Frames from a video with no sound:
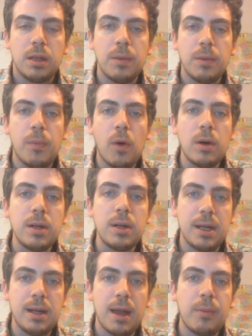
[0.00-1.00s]
The more
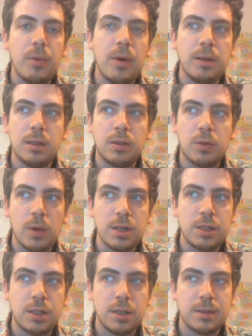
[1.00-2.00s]
elaborated
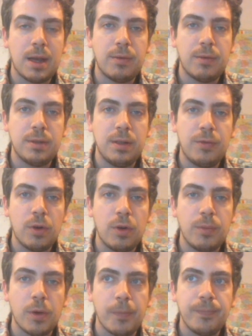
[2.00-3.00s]
questions I receive
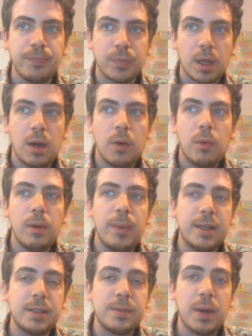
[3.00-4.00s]
from you will
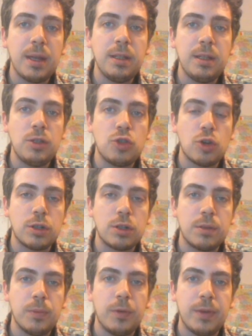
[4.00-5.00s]
be explained in
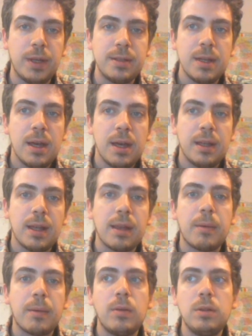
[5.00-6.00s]
short movies that
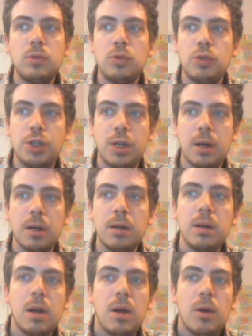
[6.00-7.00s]
I'm going to share
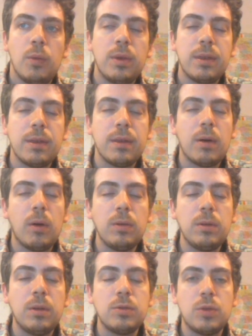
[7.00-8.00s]
with all
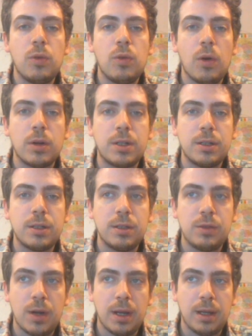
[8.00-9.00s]
those who order the
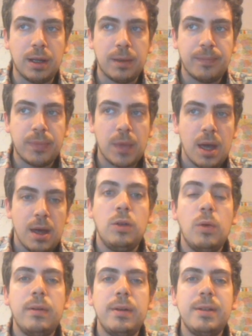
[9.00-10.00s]
training.
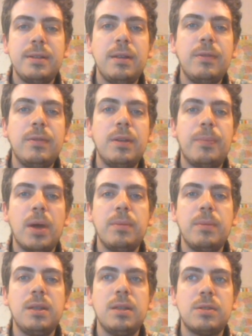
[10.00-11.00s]
You will receive the
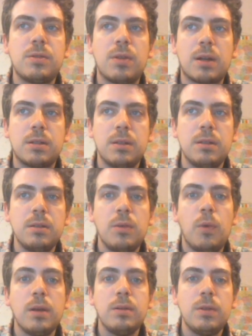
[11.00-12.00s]
payment instructions
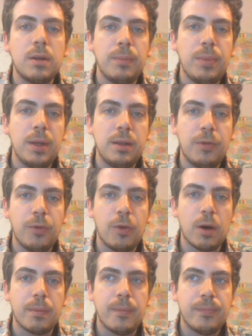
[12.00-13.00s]
once you complete the
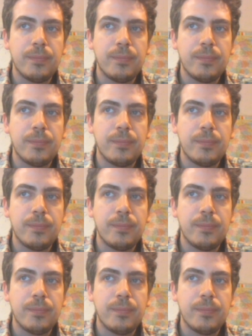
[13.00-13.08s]
form.